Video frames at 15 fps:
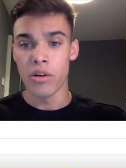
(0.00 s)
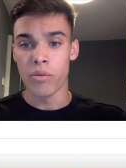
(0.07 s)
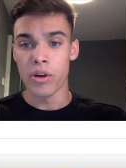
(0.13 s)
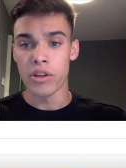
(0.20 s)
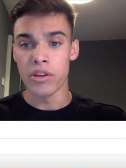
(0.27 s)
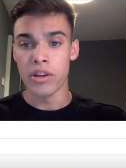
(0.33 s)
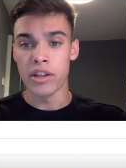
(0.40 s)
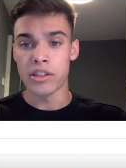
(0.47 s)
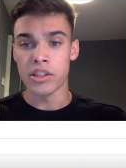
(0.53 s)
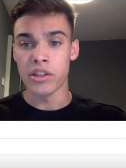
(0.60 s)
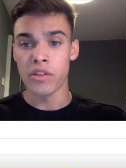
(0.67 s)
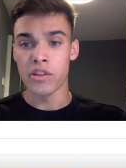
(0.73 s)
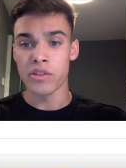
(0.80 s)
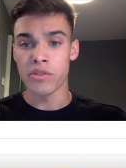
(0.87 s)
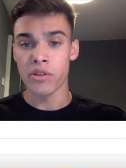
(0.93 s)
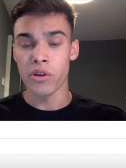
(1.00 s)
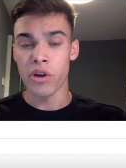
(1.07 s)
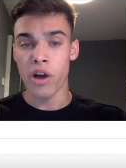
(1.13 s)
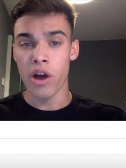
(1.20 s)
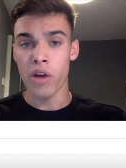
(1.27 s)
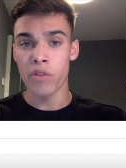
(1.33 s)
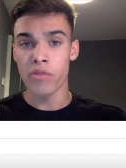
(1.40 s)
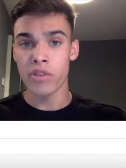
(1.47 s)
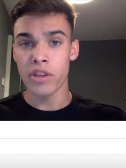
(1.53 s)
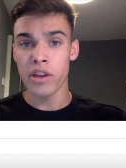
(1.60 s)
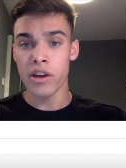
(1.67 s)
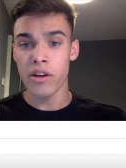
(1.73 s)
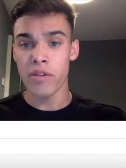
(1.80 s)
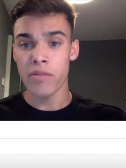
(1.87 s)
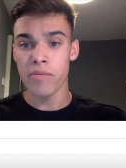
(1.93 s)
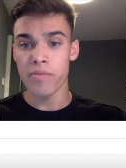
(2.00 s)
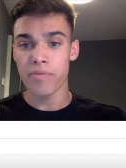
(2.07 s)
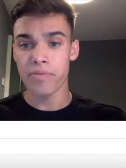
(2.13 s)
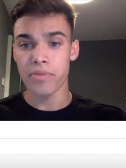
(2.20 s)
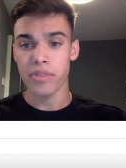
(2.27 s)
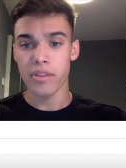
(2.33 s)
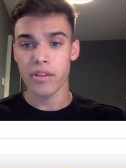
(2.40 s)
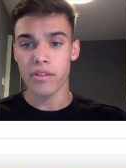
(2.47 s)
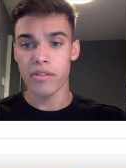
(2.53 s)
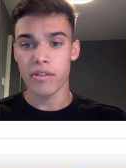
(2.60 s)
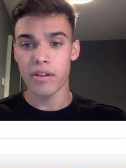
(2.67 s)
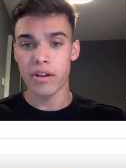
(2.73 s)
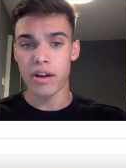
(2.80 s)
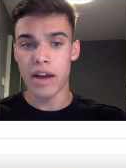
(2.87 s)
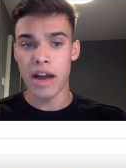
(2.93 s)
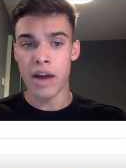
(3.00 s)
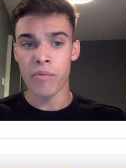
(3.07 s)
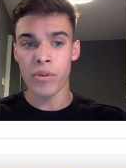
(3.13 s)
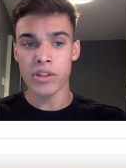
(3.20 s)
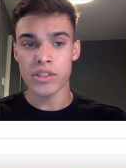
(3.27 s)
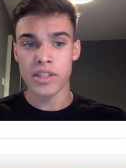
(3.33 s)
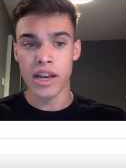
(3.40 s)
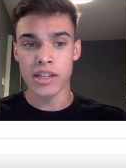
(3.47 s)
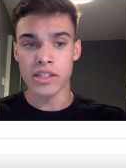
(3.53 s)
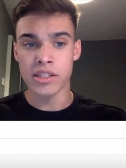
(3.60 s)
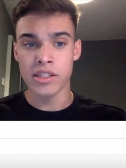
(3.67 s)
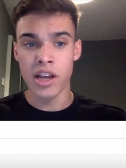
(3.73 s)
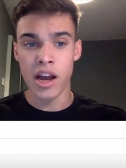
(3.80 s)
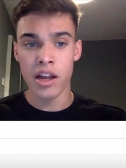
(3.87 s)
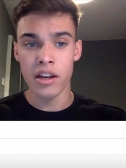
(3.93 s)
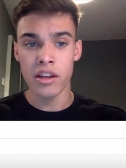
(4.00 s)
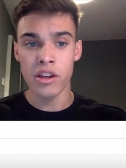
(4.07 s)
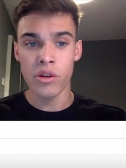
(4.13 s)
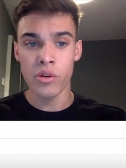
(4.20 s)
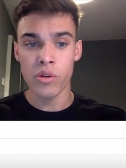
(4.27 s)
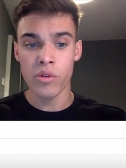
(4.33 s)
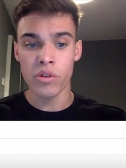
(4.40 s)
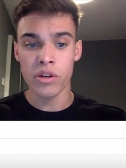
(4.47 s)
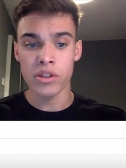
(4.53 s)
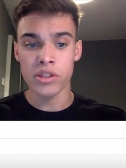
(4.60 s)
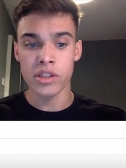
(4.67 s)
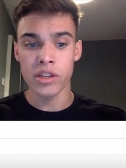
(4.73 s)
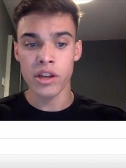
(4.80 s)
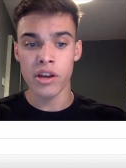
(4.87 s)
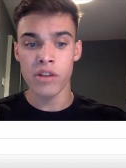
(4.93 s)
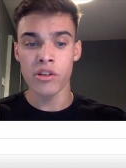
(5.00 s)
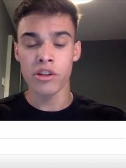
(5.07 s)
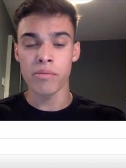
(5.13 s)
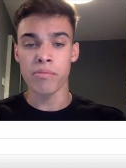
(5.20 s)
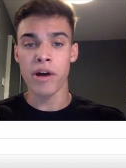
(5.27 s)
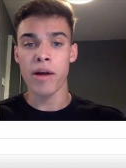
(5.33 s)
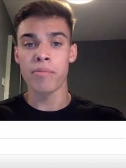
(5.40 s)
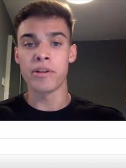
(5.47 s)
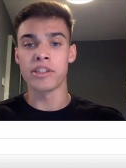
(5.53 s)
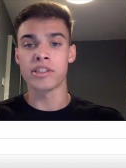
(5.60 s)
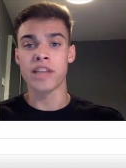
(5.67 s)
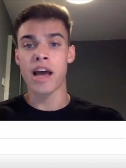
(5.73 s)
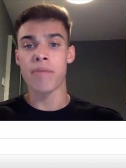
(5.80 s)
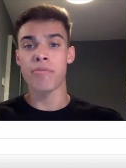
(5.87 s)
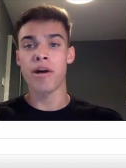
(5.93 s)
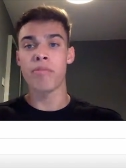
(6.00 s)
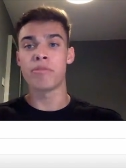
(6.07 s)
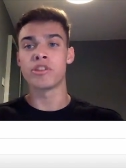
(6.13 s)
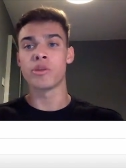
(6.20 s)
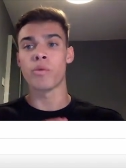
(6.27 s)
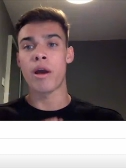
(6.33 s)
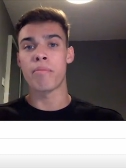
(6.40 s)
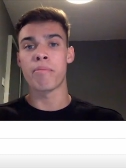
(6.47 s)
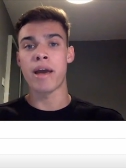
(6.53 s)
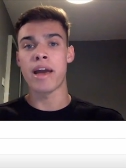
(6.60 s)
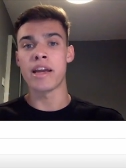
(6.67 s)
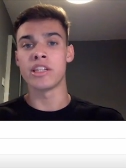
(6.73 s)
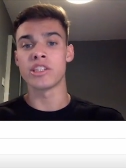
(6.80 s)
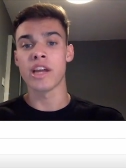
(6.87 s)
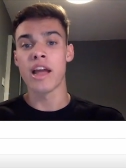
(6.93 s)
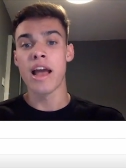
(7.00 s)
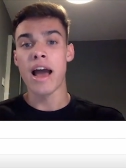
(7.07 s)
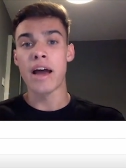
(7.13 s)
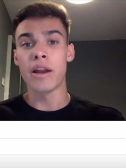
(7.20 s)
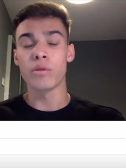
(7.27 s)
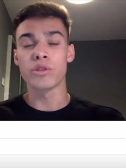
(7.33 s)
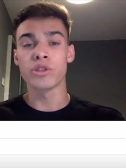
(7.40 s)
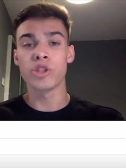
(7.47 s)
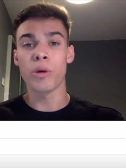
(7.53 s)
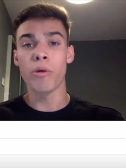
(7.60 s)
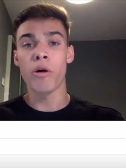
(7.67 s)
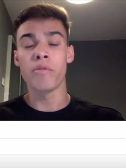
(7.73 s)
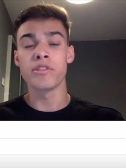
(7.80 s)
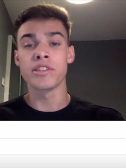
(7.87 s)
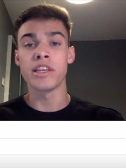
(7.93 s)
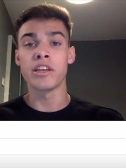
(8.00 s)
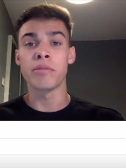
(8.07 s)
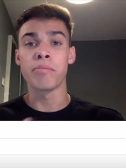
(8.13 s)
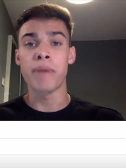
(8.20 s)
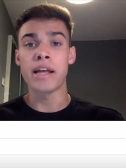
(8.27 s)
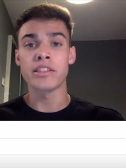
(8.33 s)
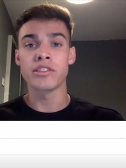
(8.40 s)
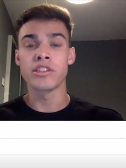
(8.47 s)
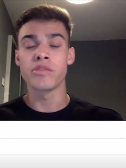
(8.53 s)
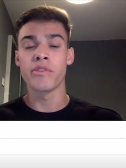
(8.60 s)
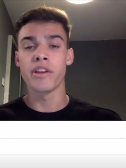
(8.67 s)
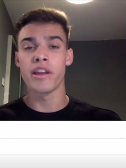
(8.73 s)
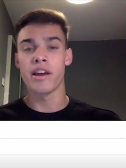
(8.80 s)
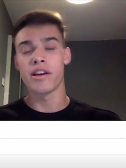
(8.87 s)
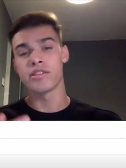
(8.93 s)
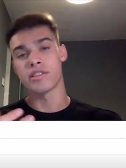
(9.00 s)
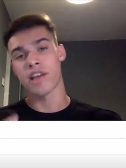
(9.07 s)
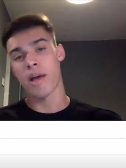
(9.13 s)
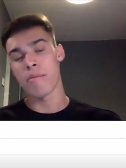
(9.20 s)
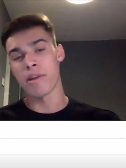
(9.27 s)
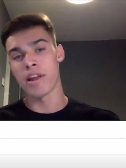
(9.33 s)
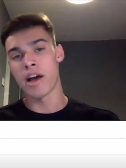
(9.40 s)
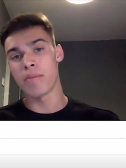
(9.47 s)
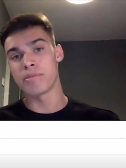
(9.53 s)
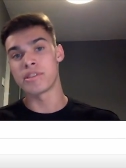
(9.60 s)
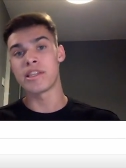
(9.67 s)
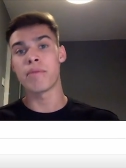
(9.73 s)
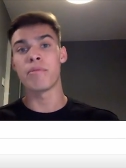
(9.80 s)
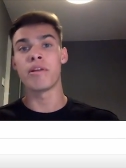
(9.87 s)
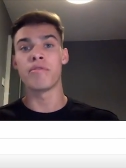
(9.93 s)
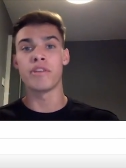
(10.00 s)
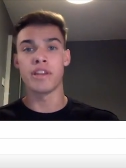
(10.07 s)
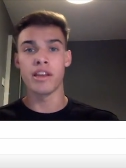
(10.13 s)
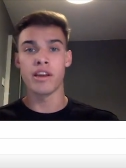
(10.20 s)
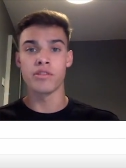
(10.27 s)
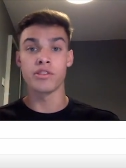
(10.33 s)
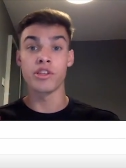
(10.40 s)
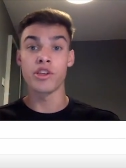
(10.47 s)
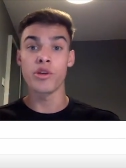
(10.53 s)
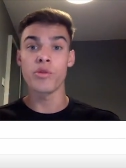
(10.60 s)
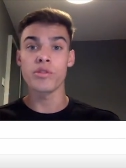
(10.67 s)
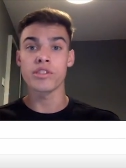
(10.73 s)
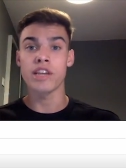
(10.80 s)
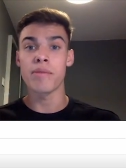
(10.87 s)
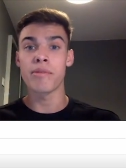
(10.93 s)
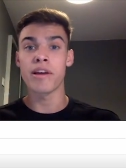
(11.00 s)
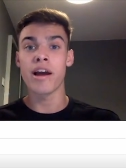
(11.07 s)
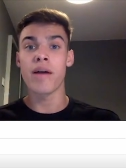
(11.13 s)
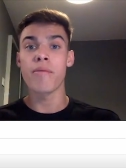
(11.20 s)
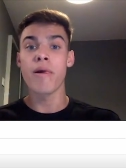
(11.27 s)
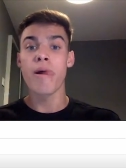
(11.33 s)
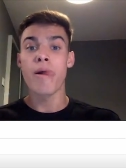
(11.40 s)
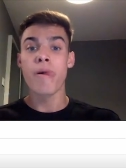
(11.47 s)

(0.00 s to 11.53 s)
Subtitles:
when you need to do this for your own video. And once that is done, you're all good to go. You can publish that, publish the web page, and it will stop obviously competitors' videos coming up, similar videos to yours coming up.